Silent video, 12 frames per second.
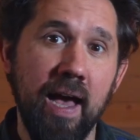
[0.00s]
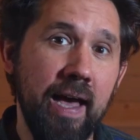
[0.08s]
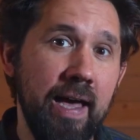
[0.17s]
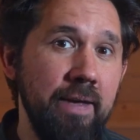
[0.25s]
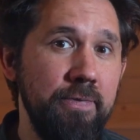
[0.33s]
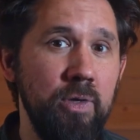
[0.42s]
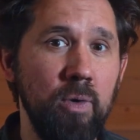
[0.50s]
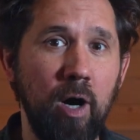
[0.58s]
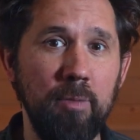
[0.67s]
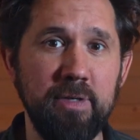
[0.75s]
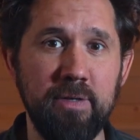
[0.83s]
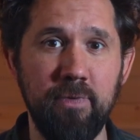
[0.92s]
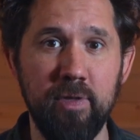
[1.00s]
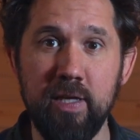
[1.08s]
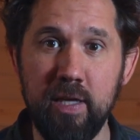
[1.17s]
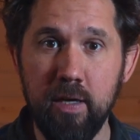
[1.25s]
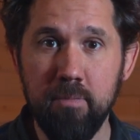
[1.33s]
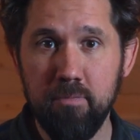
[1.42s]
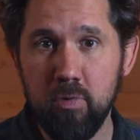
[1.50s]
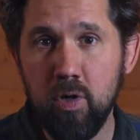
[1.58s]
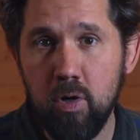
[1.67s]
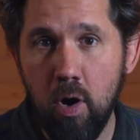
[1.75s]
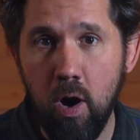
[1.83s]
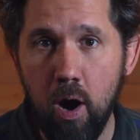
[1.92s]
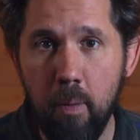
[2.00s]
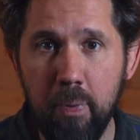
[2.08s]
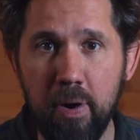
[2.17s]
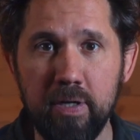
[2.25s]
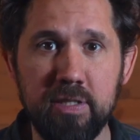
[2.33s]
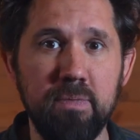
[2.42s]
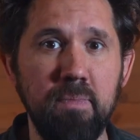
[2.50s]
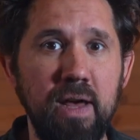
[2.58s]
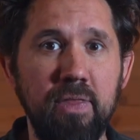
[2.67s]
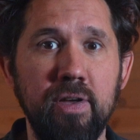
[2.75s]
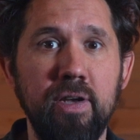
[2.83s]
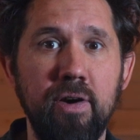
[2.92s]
If you opted for the compost method